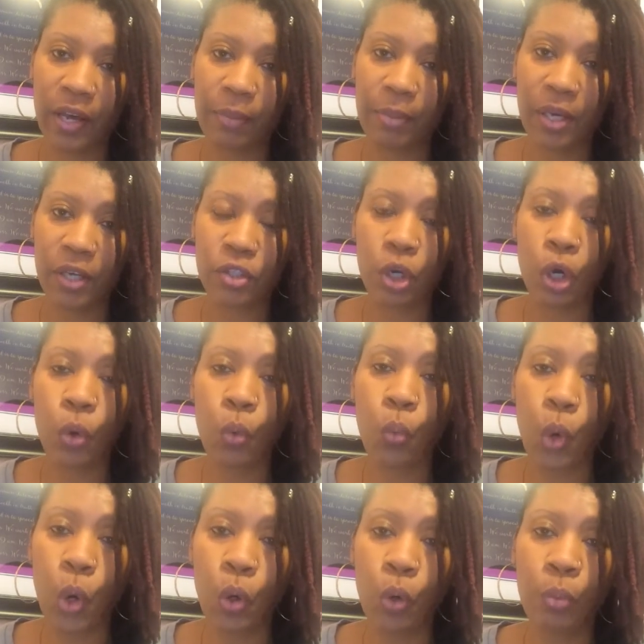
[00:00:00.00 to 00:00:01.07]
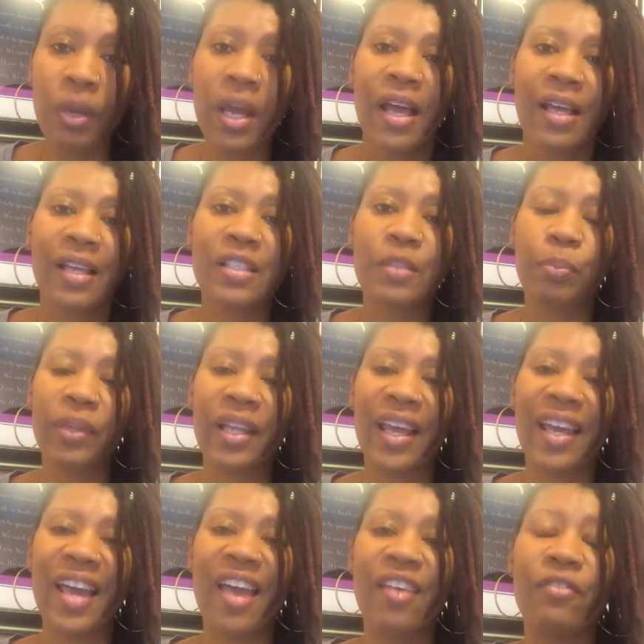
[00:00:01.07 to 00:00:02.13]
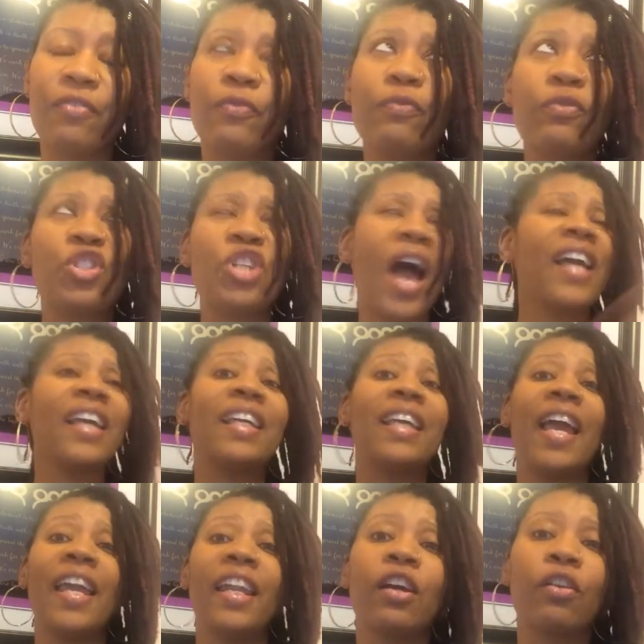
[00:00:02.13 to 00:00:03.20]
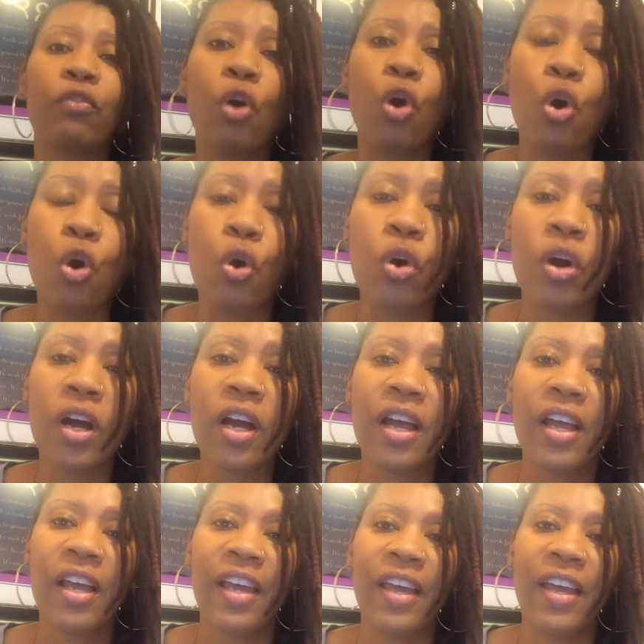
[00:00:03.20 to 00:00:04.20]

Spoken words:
Okay, because her womb is playing a gigantic role